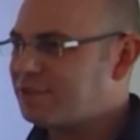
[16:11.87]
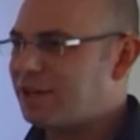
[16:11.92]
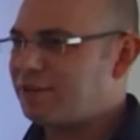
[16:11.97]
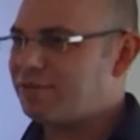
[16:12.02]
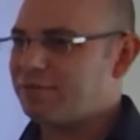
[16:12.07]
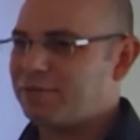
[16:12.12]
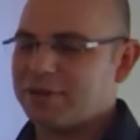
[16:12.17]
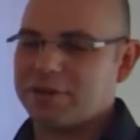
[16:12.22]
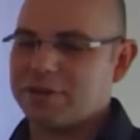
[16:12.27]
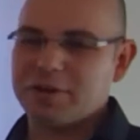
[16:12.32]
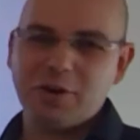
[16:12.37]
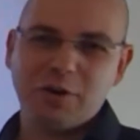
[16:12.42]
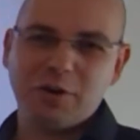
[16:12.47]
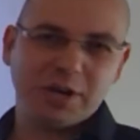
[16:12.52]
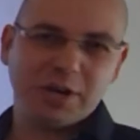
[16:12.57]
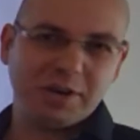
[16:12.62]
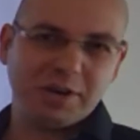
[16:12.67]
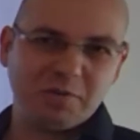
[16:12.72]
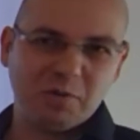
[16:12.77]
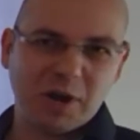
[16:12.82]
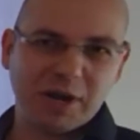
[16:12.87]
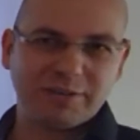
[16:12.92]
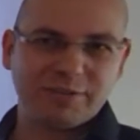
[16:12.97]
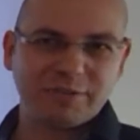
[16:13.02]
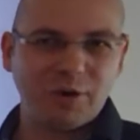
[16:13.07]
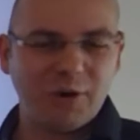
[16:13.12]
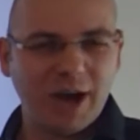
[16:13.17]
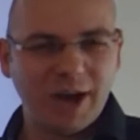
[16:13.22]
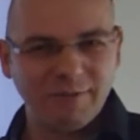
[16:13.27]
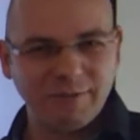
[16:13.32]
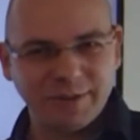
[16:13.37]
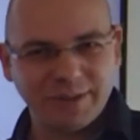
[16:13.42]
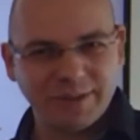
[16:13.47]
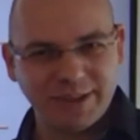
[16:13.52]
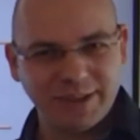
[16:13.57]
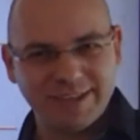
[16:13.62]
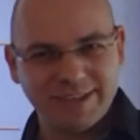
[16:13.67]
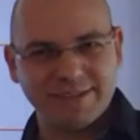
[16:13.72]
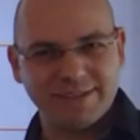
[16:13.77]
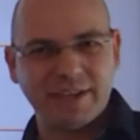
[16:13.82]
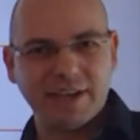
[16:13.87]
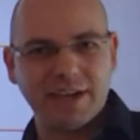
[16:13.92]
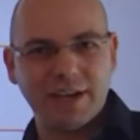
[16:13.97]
Nothing. Okay, great. So everything is